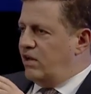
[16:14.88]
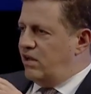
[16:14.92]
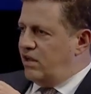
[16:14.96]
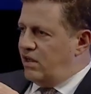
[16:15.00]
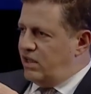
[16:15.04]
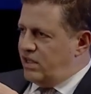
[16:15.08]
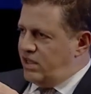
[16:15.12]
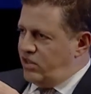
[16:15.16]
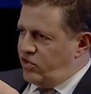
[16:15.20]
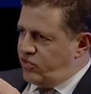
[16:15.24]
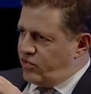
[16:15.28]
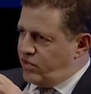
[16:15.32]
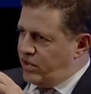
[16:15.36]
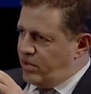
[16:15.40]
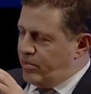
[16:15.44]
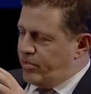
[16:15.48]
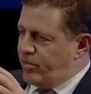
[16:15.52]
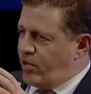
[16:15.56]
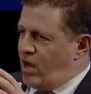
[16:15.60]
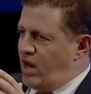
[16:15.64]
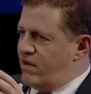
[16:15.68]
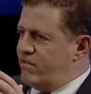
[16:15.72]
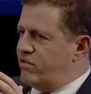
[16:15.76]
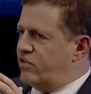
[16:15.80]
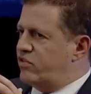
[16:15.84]
at least for the
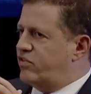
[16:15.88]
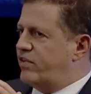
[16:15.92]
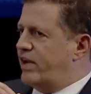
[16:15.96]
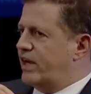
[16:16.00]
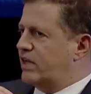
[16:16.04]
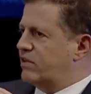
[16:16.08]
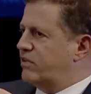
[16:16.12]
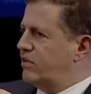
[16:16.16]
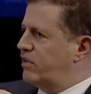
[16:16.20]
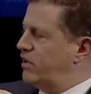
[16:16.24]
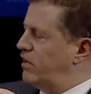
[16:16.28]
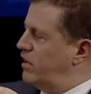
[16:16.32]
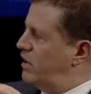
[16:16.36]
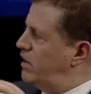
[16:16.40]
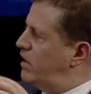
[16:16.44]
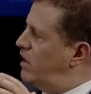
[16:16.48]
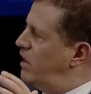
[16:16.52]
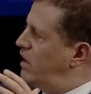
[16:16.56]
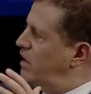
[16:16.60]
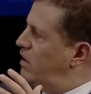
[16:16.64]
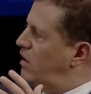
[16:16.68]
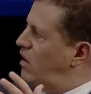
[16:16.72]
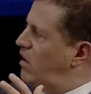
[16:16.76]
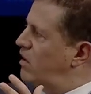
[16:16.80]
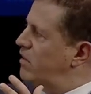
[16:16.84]
private sector,
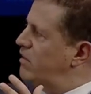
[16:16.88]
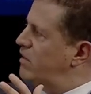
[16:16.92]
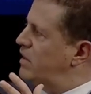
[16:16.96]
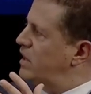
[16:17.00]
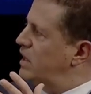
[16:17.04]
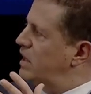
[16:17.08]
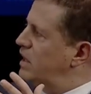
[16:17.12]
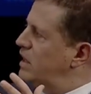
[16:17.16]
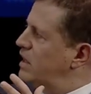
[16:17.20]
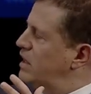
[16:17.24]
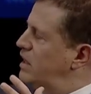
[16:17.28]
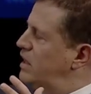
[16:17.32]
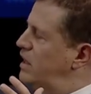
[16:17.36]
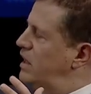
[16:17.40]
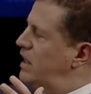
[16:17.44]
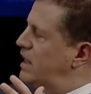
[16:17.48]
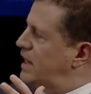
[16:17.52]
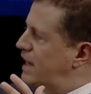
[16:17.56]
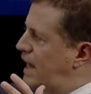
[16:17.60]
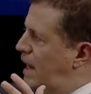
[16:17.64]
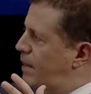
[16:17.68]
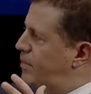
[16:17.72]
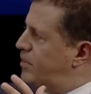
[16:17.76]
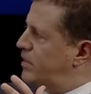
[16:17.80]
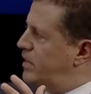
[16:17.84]
a lot of the
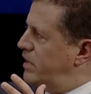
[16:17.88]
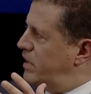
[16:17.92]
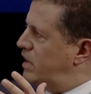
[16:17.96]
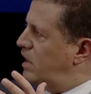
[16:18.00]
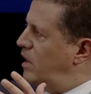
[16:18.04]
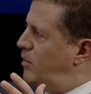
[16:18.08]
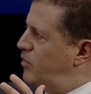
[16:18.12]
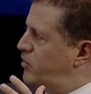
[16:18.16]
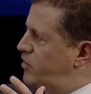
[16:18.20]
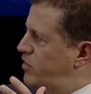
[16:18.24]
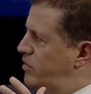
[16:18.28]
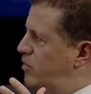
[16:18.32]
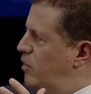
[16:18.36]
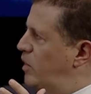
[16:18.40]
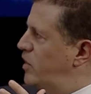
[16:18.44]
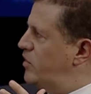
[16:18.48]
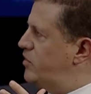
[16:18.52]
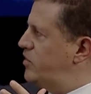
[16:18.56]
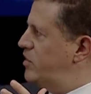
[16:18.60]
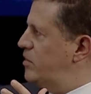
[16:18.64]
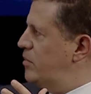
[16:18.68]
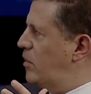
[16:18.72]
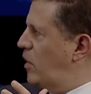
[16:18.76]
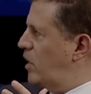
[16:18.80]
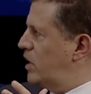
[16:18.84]
capital comes from
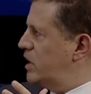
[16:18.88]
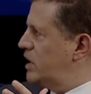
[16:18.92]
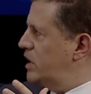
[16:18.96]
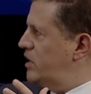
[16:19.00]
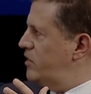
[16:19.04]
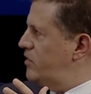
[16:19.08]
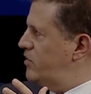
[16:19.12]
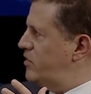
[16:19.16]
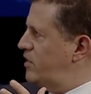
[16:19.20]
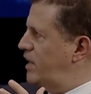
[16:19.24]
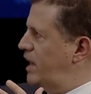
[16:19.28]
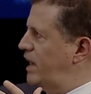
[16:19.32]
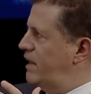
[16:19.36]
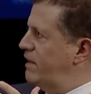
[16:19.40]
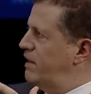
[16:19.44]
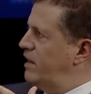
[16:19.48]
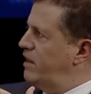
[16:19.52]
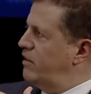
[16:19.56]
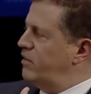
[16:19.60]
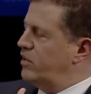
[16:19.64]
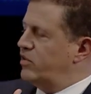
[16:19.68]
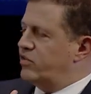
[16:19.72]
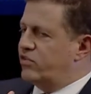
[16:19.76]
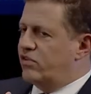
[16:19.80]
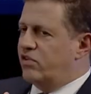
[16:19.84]
Western markets, and
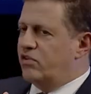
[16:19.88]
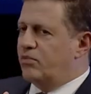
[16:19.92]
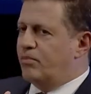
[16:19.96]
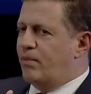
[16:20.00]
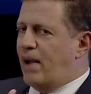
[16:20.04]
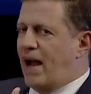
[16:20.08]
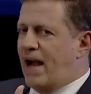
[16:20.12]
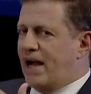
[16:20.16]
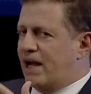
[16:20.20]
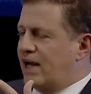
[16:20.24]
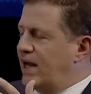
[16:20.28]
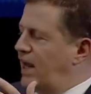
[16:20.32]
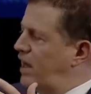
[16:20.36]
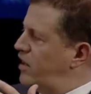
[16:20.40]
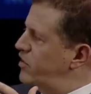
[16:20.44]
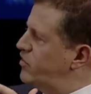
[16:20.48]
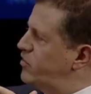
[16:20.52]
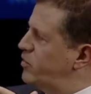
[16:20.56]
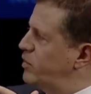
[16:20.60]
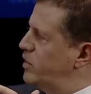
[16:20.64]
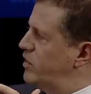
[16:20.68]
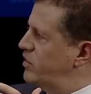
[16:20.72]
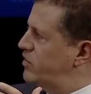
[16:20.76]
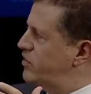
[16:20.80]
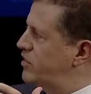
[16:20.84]
there is this backlash
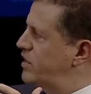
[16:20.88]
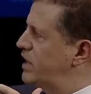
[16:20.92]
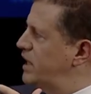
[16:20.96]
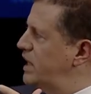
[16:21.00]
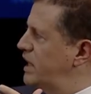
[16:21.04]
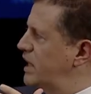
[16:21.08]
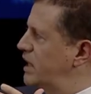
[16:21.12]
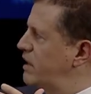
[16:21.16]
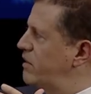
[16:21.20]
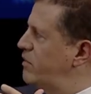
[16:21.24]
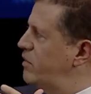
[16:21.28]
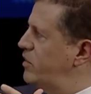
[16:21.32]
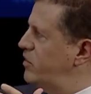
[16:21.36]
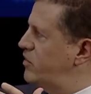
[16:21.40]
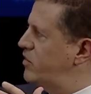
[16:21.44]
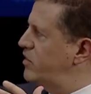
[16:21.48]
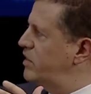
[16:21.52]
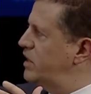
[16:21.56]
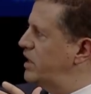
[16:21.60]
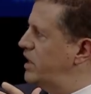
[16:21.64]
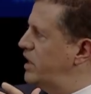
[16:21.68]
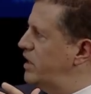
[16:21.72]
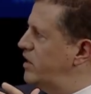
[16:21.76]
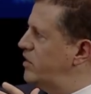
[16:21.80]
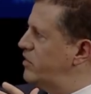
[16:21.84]
we're seeing in
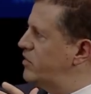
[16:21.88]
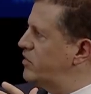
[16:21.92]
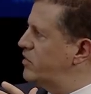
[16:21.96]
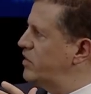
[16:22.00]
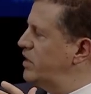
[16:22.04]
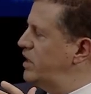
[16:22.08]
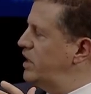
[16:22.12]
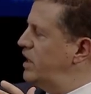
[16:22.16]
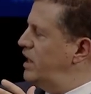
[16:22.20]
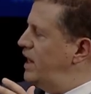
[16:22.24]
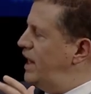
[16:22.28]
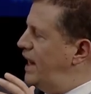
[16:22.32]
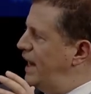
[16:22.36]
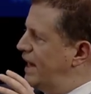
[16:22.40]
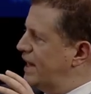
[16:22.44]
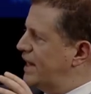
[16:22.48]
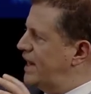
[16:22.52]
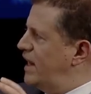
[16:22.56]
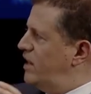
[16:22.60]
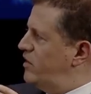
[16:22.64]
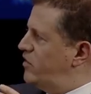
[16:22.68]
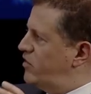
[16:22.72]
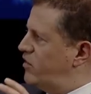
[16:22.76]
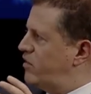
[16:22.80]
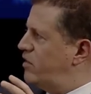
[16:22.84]
recent years
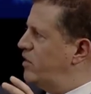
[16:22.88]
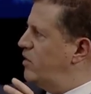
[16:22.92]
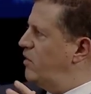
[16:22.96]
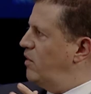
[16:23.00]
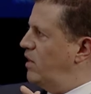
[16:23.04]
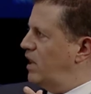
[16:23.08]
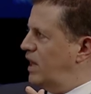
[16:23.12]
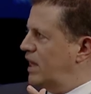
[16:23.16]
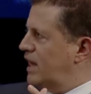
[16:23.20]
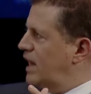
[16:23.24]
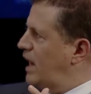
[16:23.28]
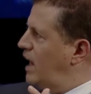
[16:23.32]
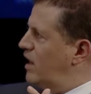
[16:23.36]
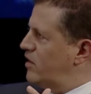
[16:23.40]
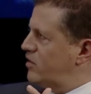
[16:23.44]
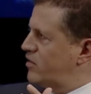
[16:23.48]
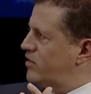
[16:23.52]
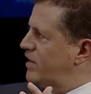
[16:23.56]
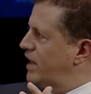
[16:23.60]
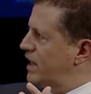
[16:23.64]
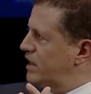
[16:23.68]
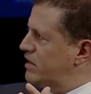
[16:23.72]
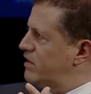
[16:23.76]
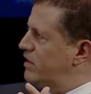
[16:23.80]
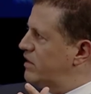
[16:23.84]
against the oil and gas
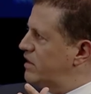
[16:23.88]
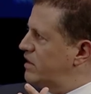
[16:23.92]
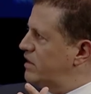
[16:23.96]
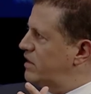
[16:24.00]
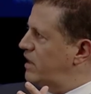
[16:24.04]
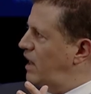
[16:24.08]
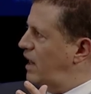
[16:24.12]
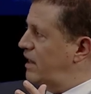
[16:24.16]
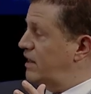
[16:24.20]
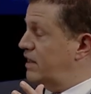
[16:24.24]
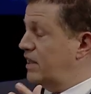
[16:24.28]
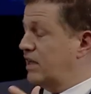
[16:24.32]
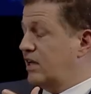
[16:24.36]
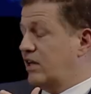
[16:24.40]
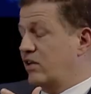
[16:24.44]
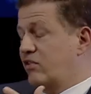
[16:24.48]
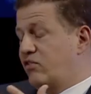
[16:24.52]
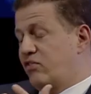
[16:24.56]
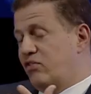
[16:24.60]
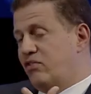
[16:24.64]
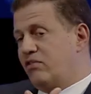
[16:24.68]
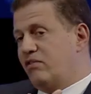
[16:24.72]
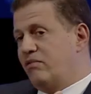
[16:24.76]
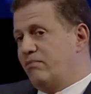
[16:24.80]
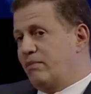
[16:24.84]
sector. I think
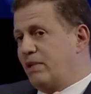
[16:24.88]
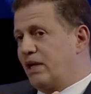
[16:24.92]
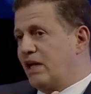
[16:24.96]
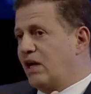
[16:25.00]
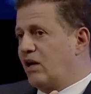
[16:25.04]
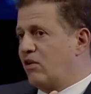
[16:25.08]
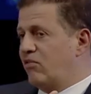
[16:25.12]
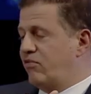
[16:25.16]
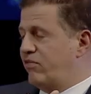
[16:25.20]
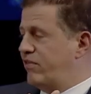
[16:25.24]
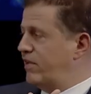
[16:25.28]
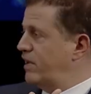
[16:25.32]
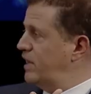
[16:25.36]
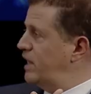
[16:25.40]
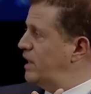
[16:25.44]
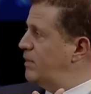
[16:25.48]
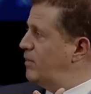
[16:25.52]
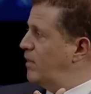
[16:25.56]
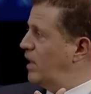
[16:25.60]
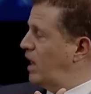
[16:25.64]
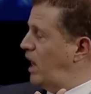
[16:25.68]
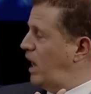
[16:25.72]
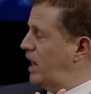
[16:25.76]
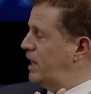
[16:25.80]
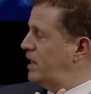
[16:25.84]
it's being unfairly
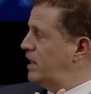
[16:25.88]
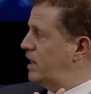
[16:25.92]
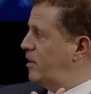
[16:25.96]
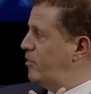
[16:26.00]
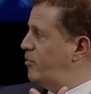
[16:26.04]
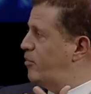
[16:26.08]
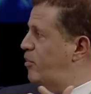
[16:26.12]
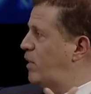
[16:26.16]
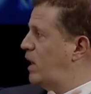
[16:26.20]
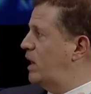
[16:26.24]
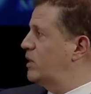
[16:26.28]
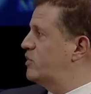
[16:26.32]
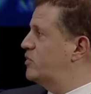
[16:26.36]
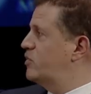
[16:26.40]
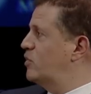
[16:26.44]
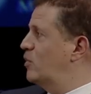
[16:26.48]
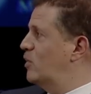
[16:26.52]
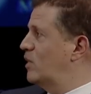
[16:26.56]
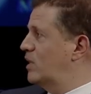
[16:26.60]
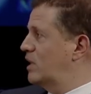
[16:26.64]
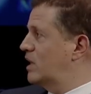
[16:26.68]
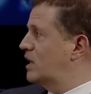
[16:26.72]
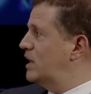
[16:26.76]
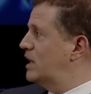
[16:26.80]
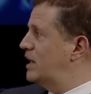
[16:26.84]
maligned. I'm proud to
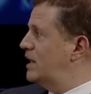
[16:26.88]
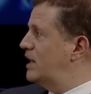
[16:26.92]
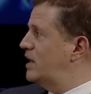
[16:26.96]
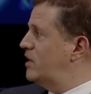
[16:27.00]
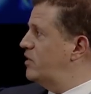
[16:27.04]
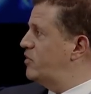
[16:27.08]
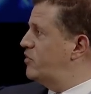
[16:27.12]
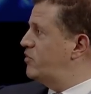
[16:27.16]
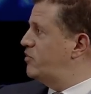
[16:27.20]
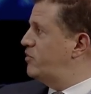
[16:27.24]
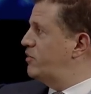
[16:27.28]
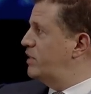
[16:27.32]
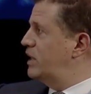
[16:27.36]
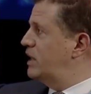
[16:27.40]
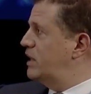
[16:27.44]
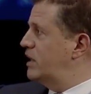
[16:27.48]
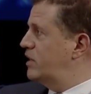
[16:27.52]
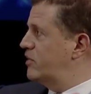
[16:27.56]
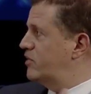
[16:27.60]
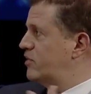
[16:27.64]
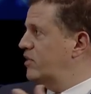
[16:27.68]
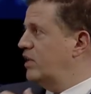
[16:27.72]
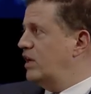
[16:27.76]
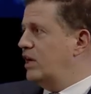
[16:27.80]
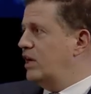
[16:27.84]
work in an industry that's,